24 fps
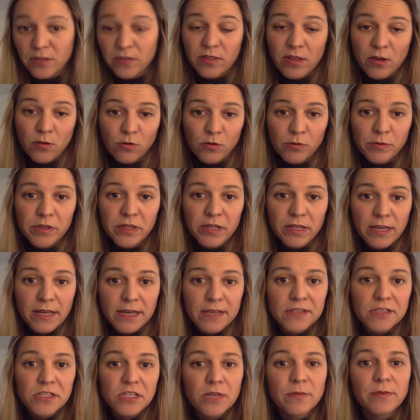and that will be the
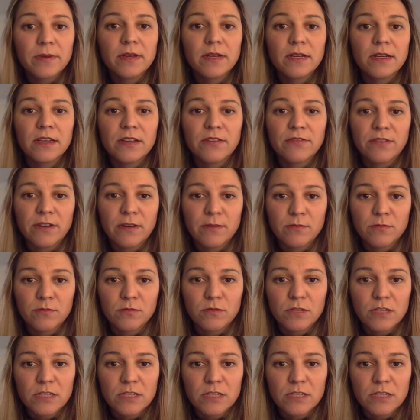case typically if I'm